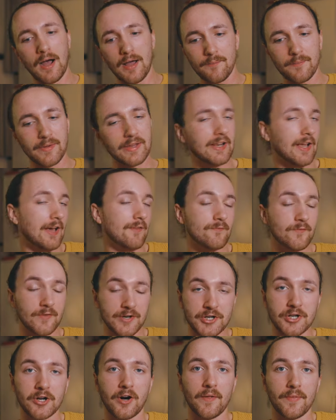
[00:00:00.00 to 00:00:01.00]
I mean, every
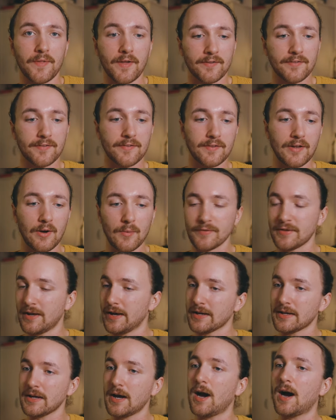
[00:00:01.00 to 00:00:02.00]
shot of this, I was
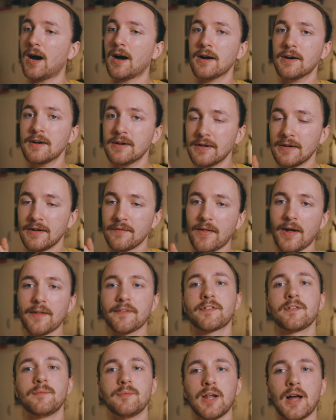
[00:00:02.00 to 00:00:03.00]
like, huh,
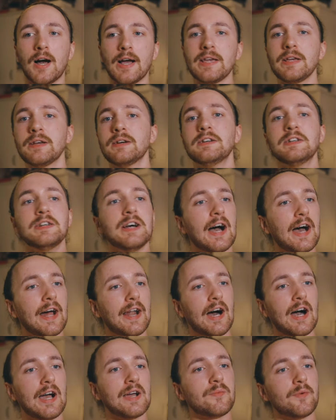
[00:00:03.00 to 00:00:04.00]
that's some light. and
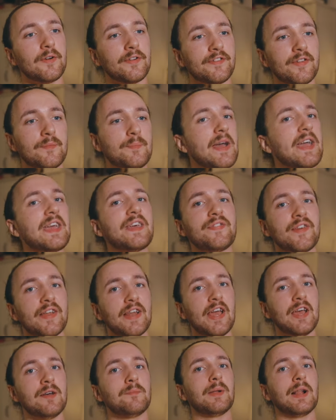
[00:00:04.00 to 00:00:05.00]
I want to bathe
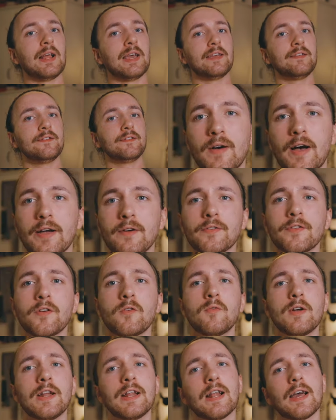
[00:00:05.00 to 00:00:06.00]
in it, please. I also
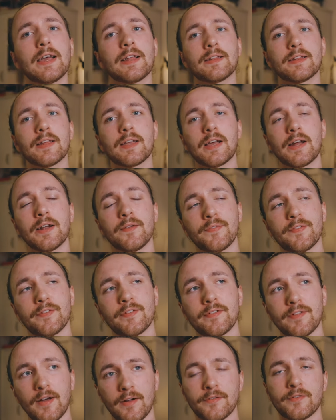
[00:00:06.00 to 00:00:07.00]
really like the kind of
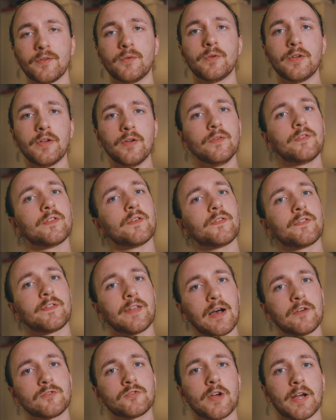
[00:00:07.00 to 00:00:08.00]
subtle use of
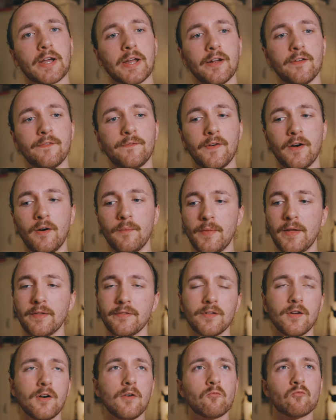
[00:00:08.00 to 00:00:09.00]
soundtrack in the film.
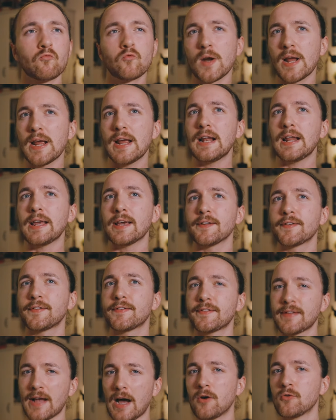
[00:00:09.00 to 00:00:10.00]
There's not really a
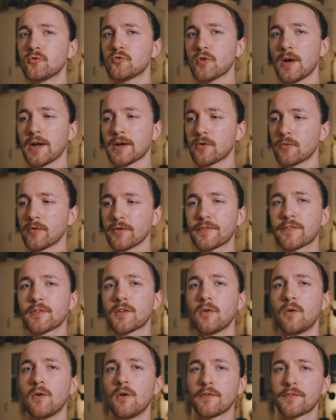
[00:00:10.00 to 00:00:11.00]
soundtrack or a
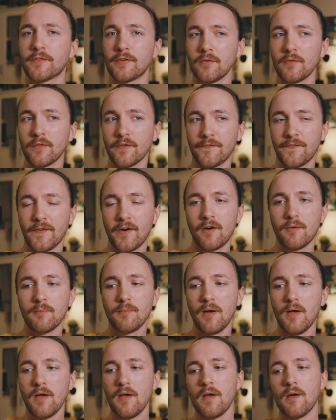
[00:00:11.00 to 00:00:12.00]
score to the
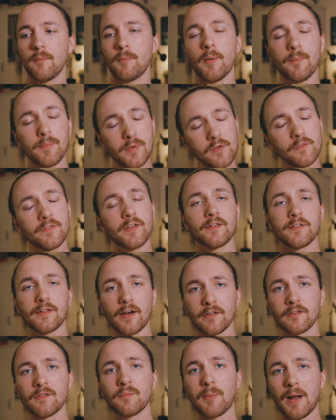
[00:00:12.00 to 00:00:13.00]
film, but music
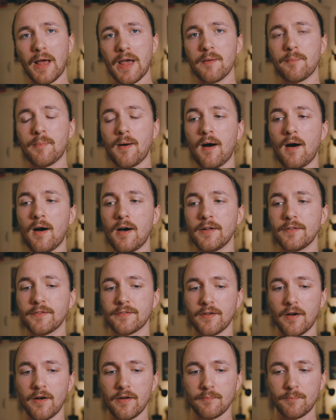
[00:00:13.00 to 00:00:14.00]
does play a part at
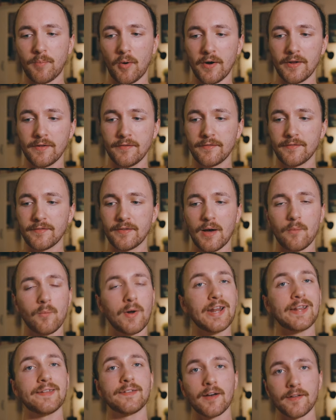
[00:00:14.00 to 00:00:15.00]
certain points, and
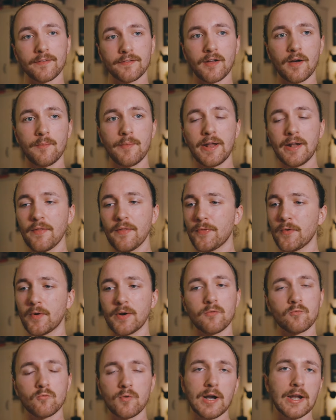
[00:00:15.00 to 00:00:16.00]
when it does come thought
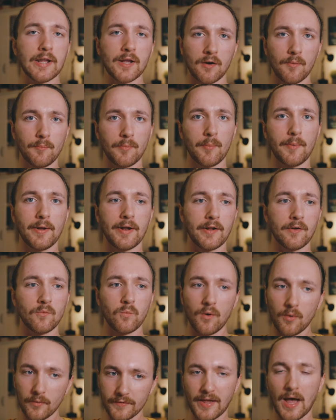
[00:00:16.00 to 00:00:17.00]
it really
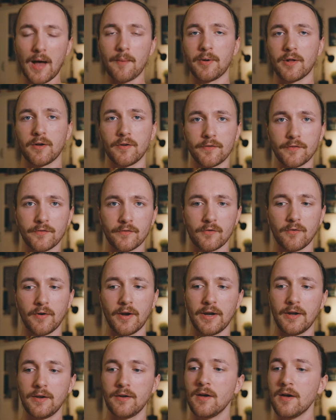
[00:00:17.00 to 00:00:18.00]
complemented what was happening on
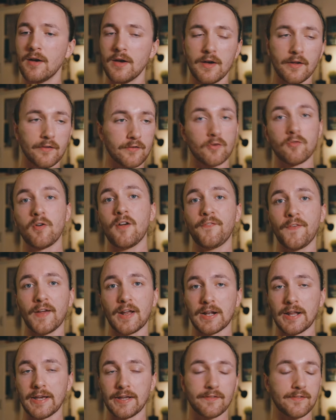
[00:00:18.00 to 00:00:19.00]
screen
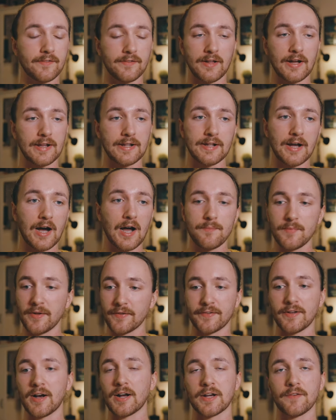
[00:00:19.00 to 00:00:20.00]
terrifically. I'm a
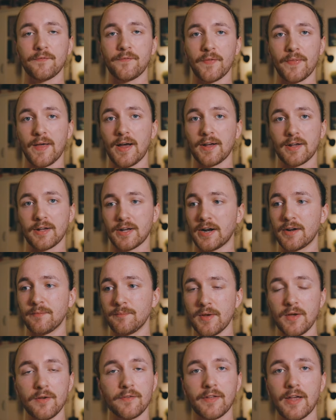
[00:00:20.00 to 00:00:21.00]
sucker for that kind of
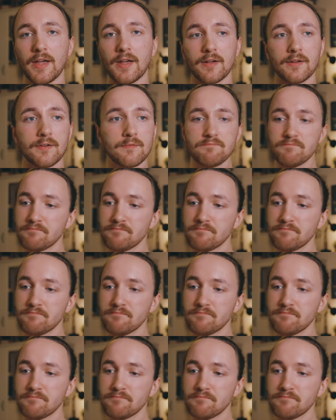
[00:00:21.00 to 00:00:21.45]
music.